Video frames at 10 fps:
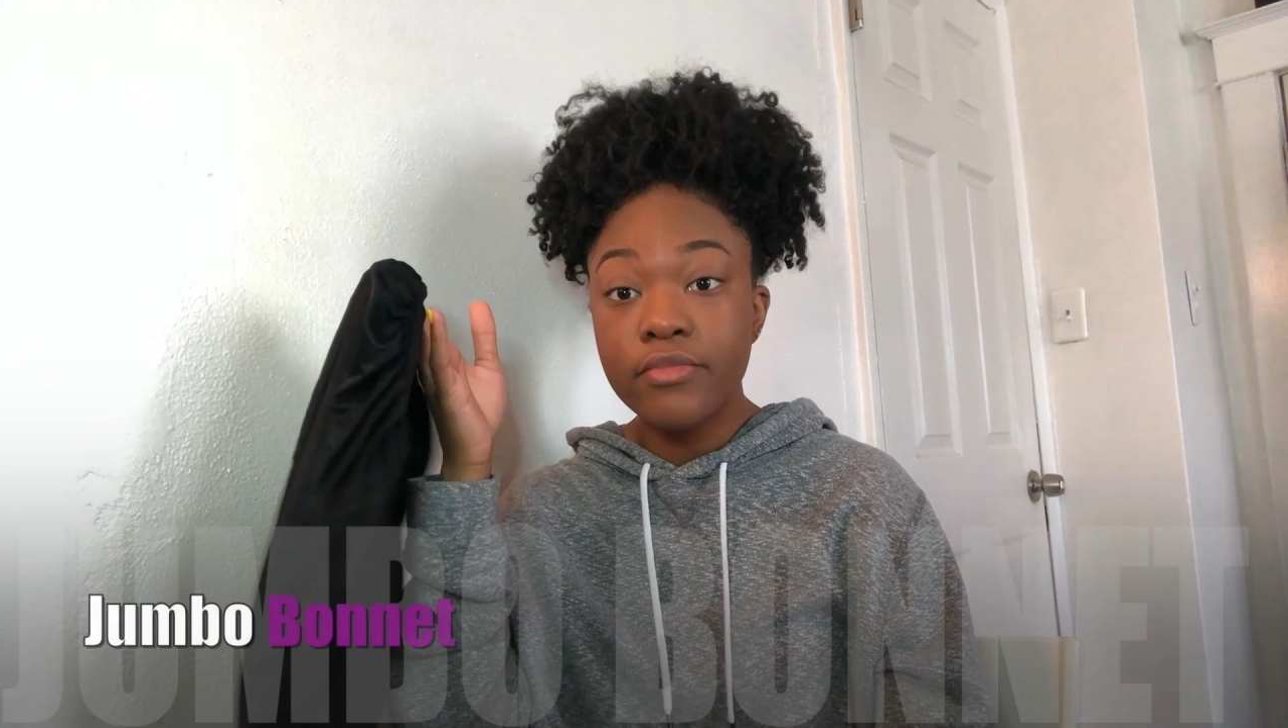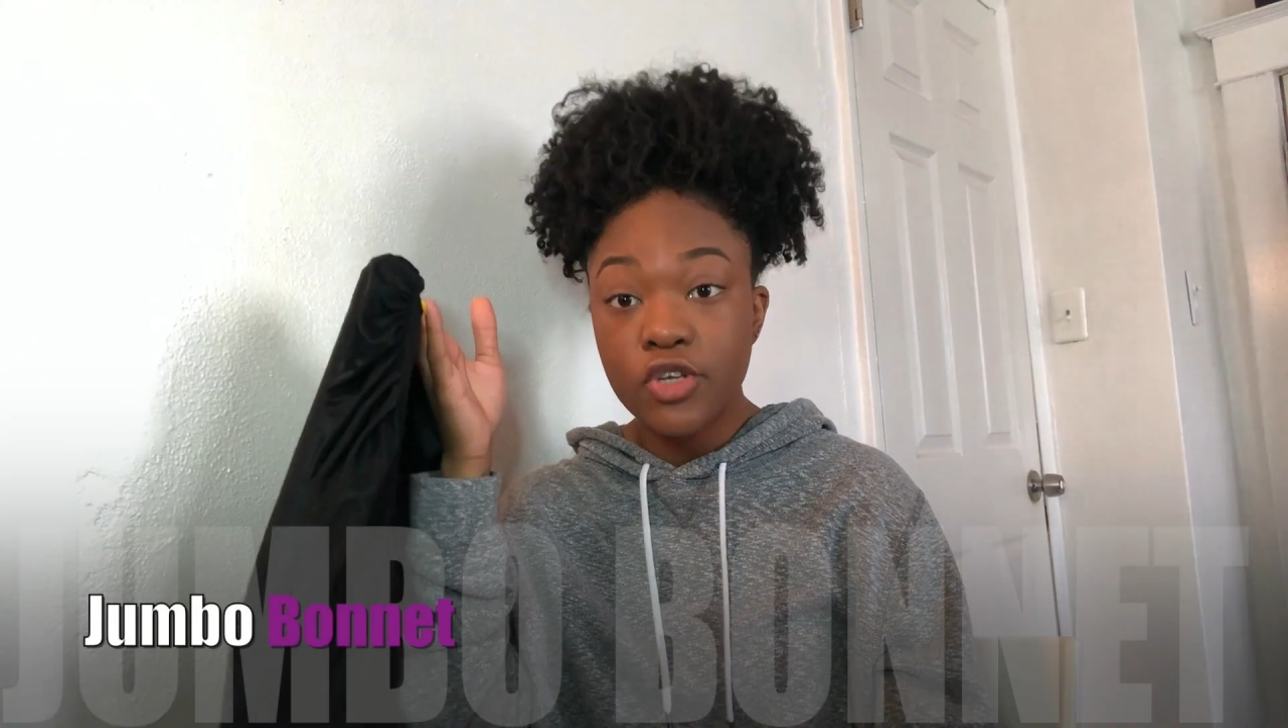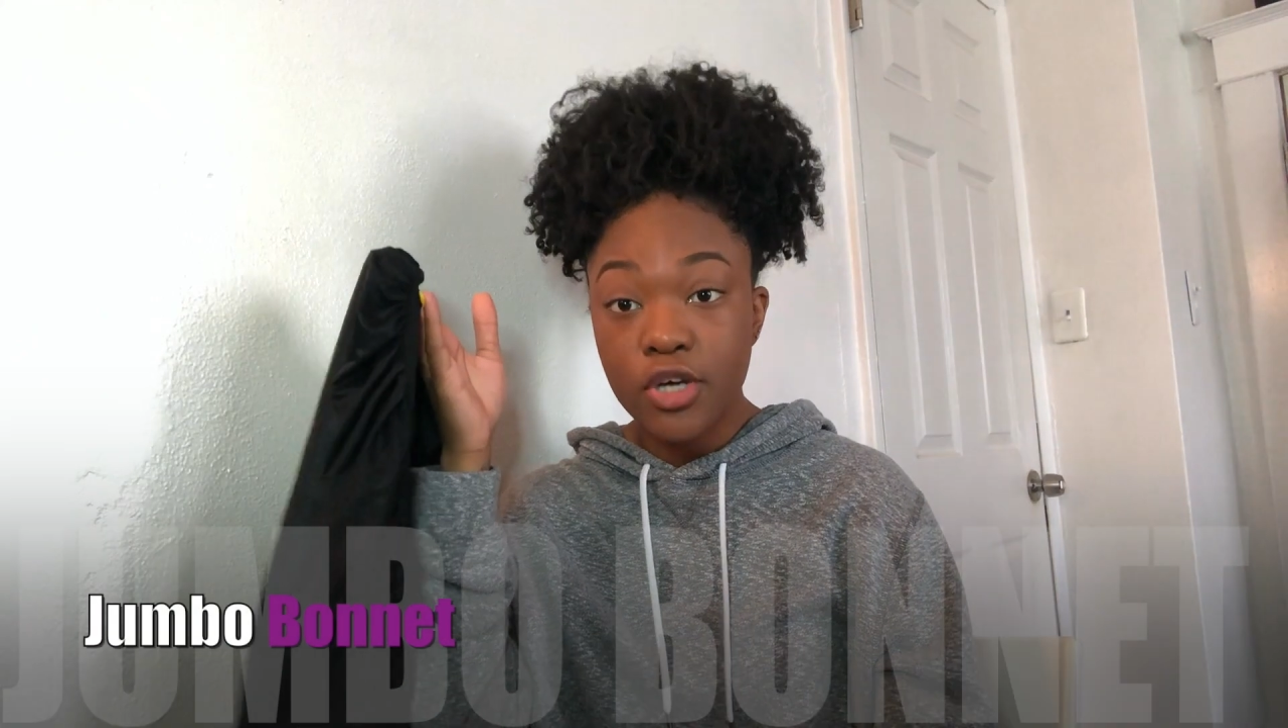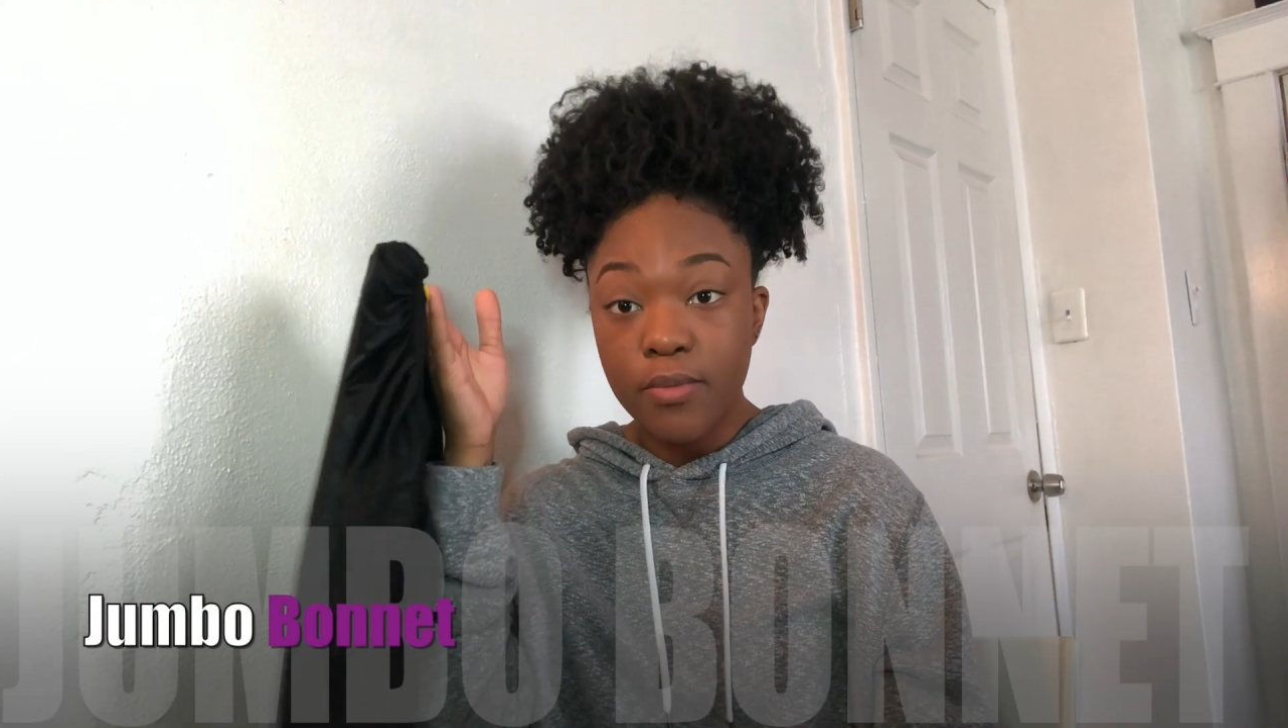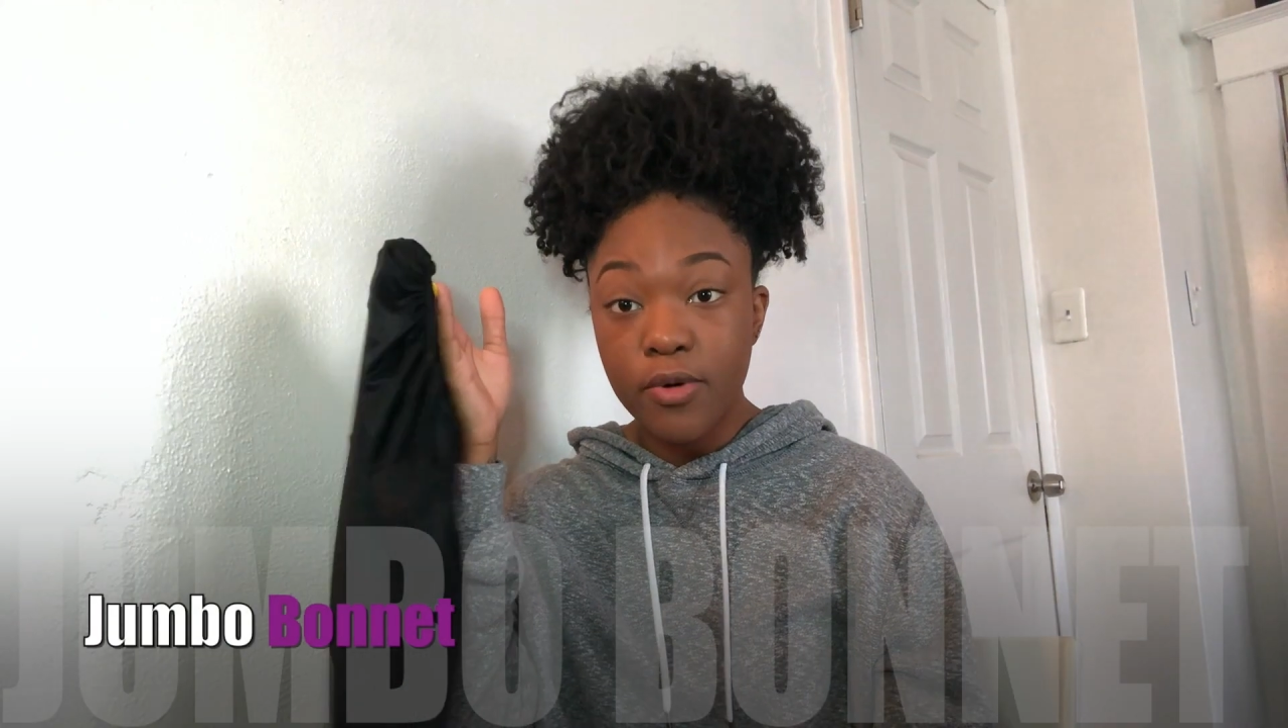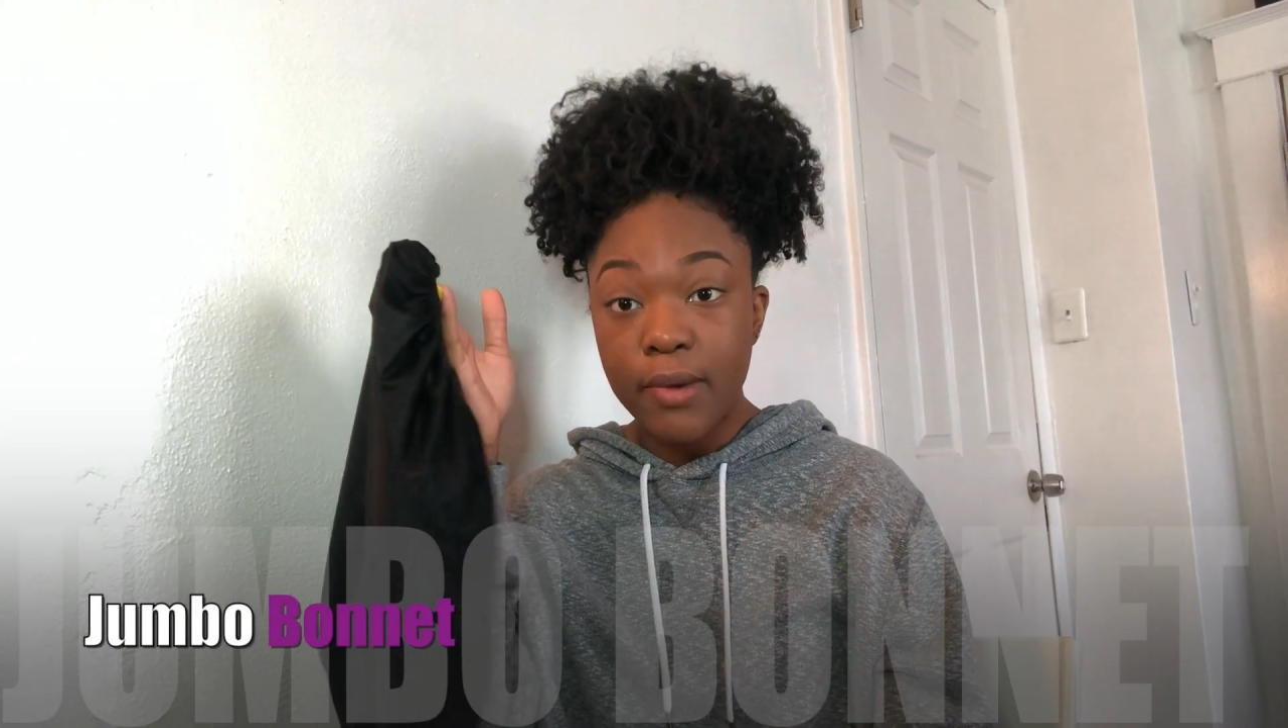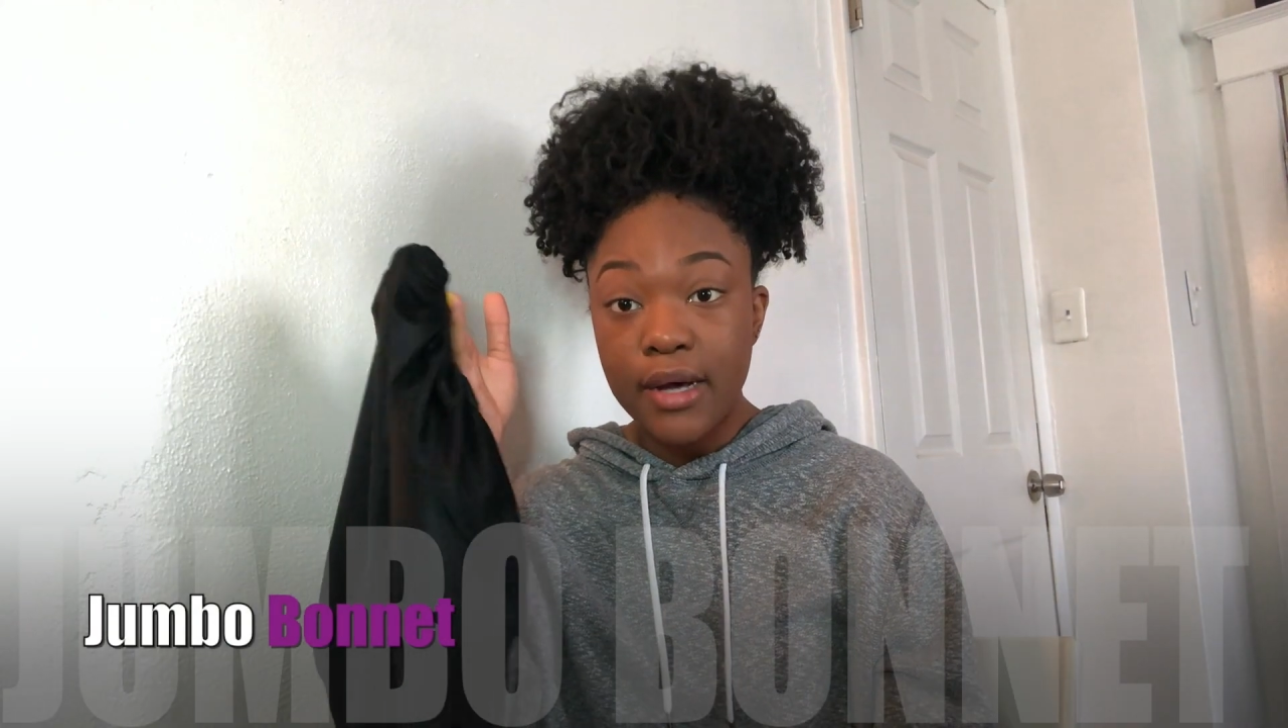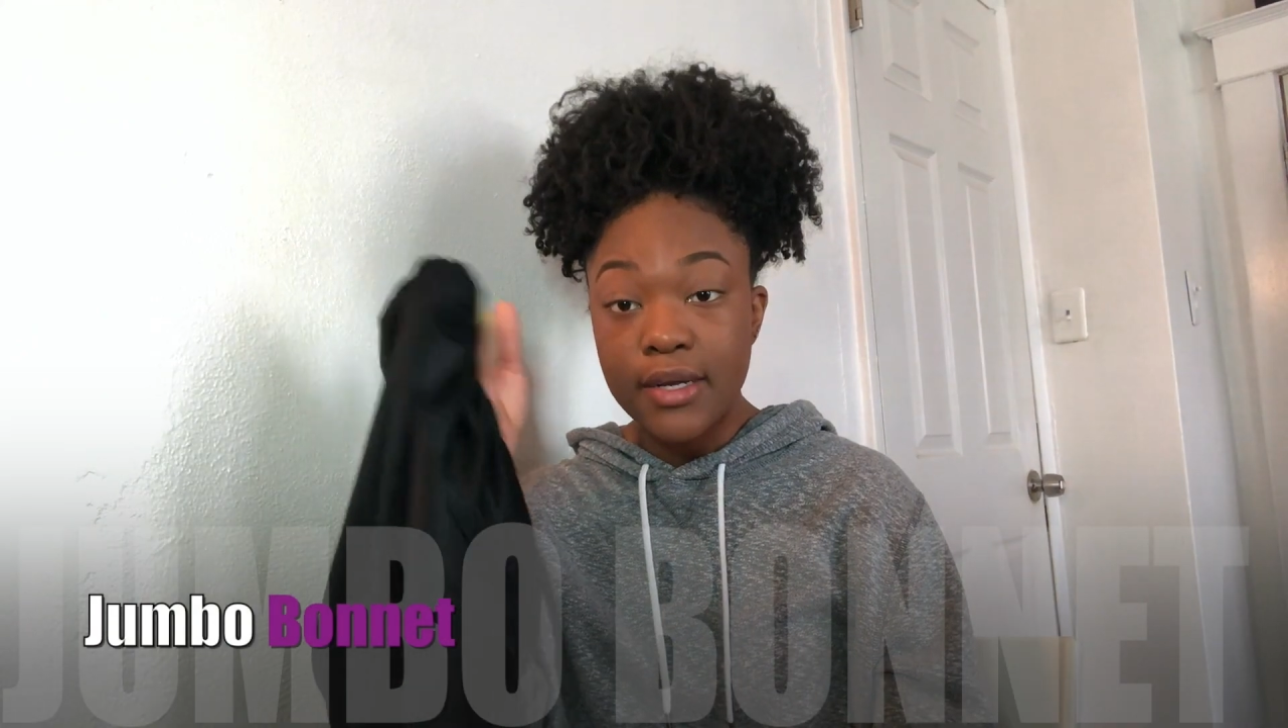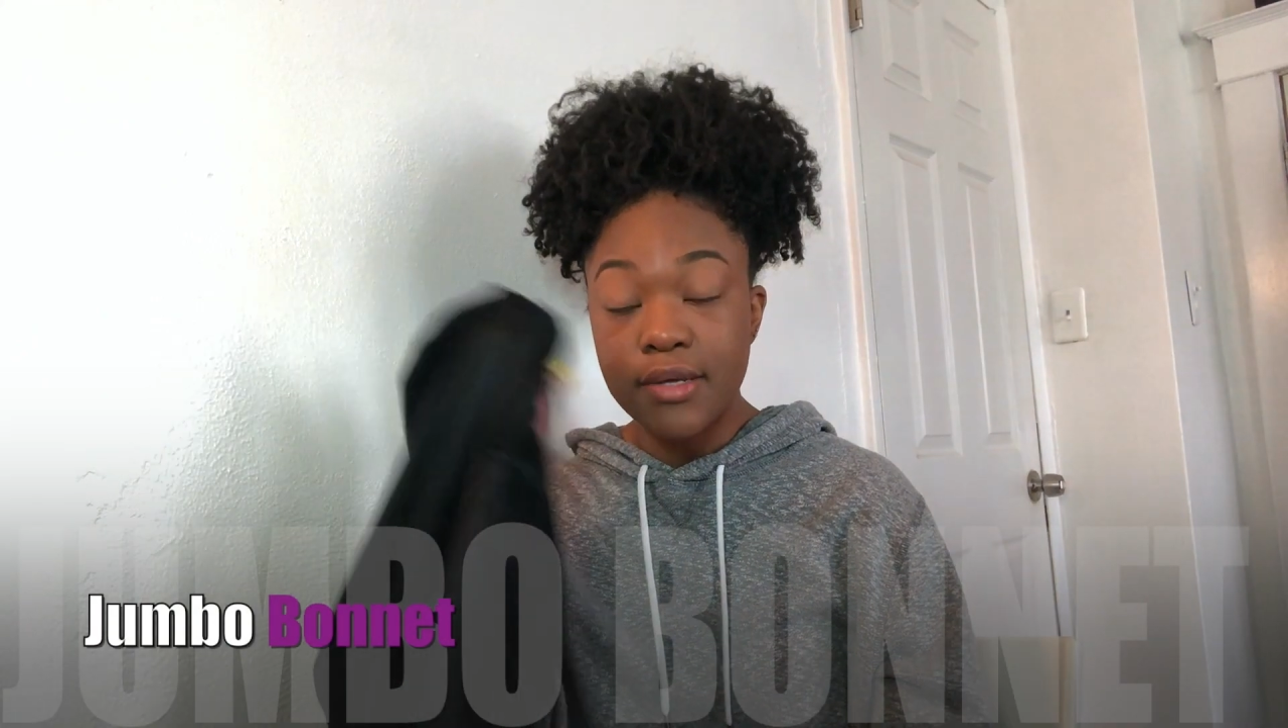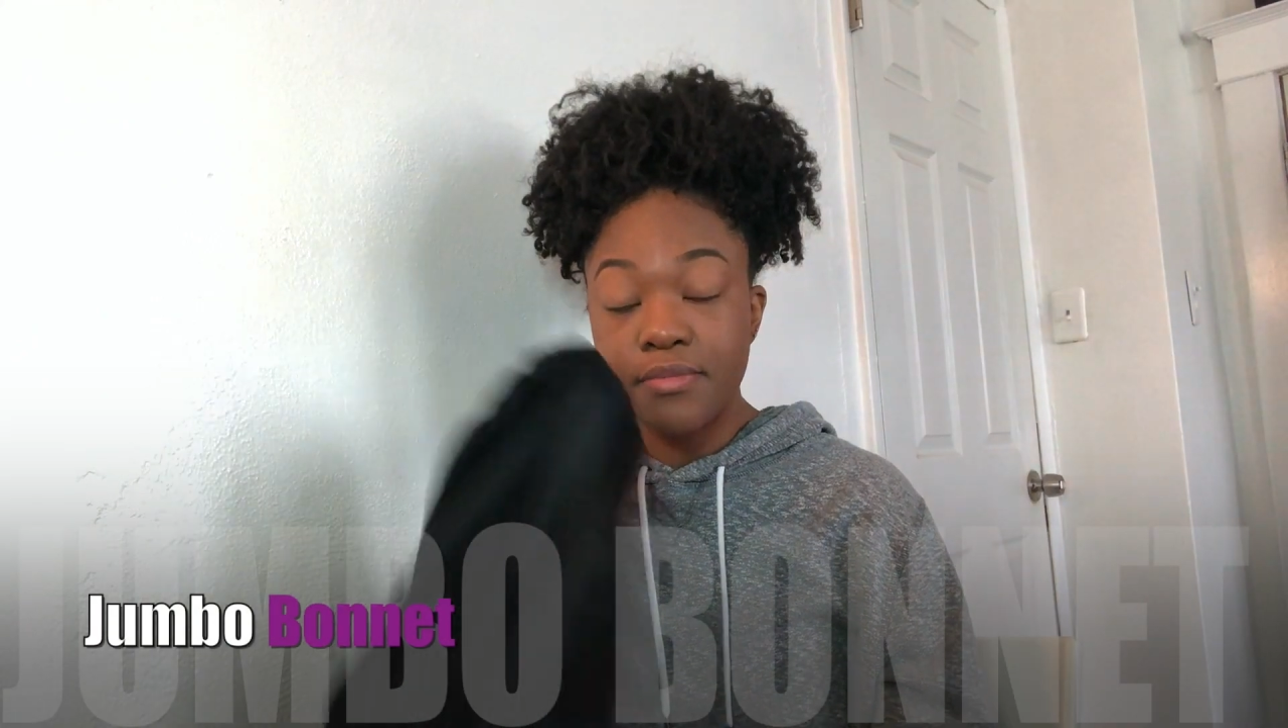Jumbo
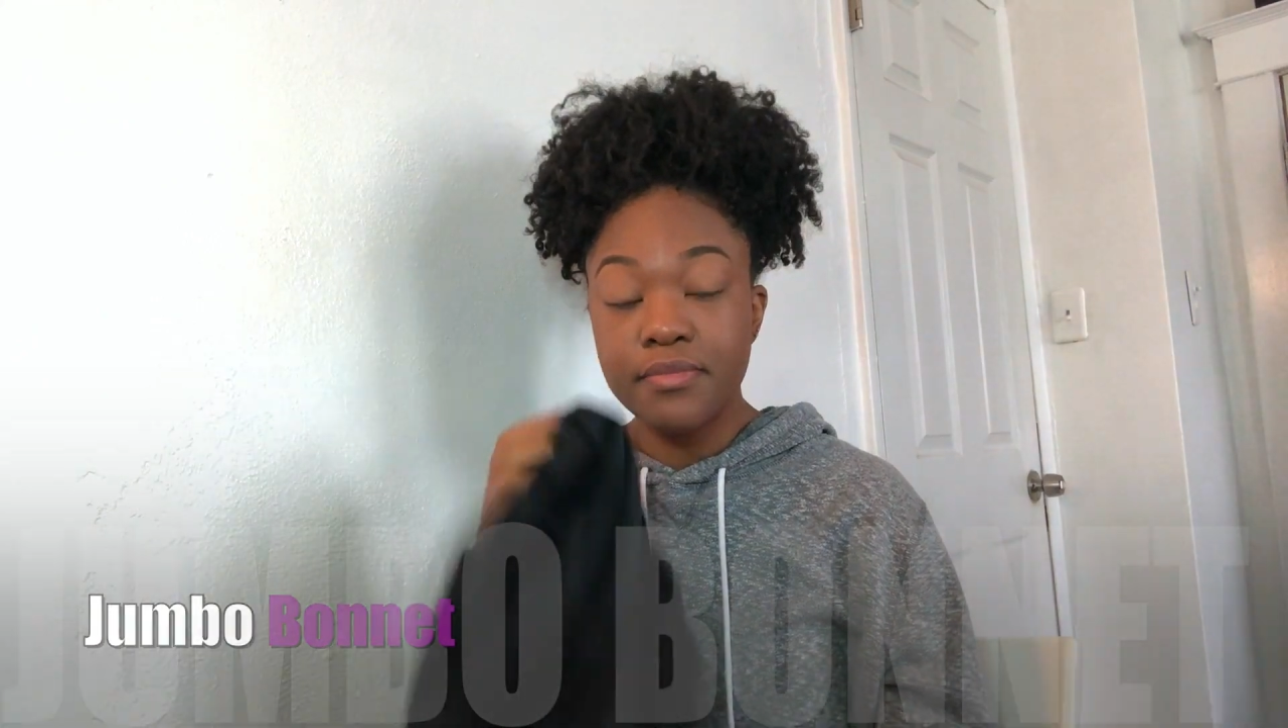bonnet.